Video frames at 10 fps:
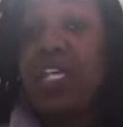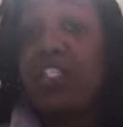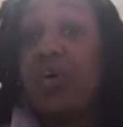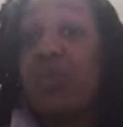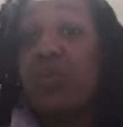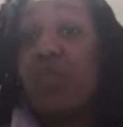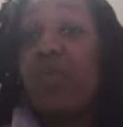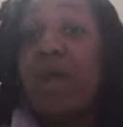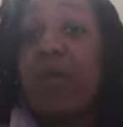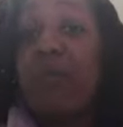So we
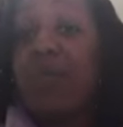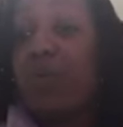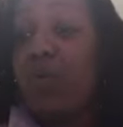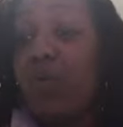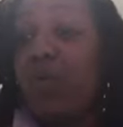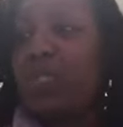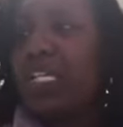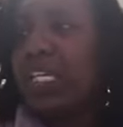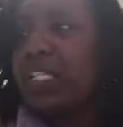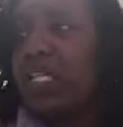rode back with her, and when we was
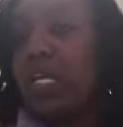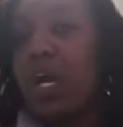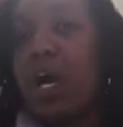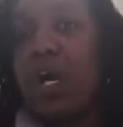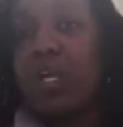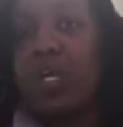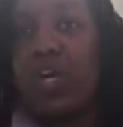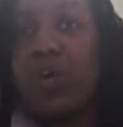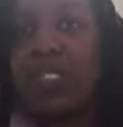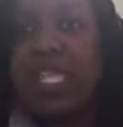getting into the car, the
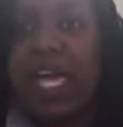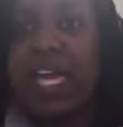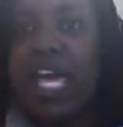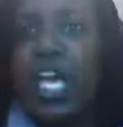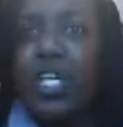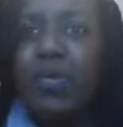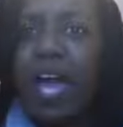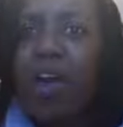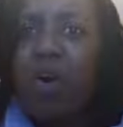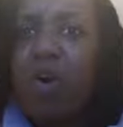girl was like, "You
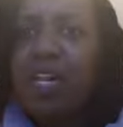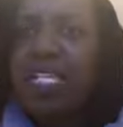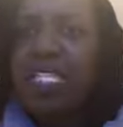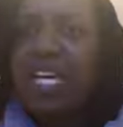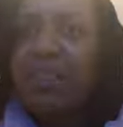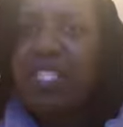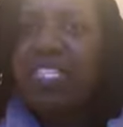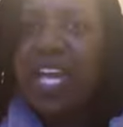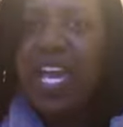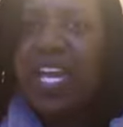got all that stuff to
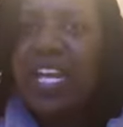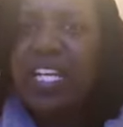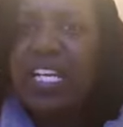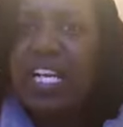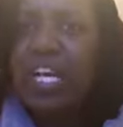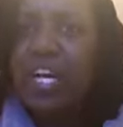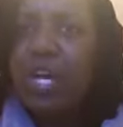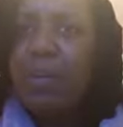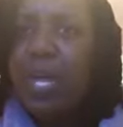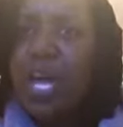say in the
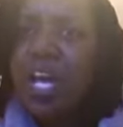club.